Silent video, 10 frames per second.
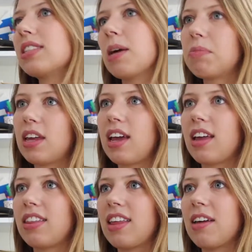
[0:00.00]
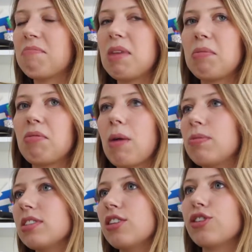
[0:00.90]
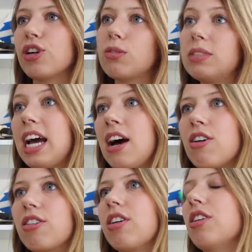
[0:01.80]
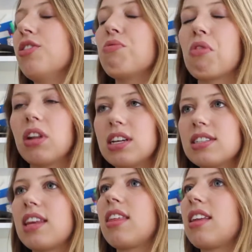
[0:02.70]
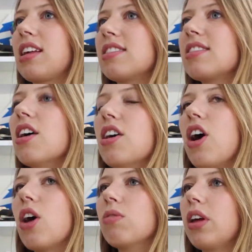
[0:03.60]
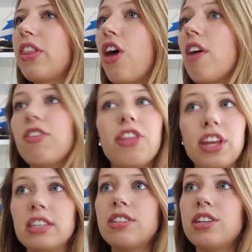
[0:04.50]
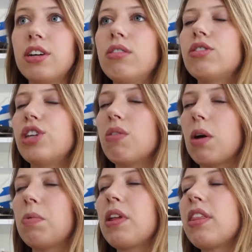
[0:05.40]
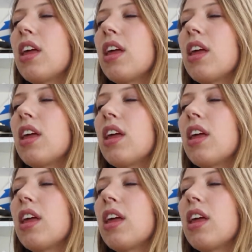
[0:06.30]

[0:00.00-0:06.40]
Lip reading: something that maybe represents your hometown or New Orleans. I think that's a really thoughtful thing to do, to show up with.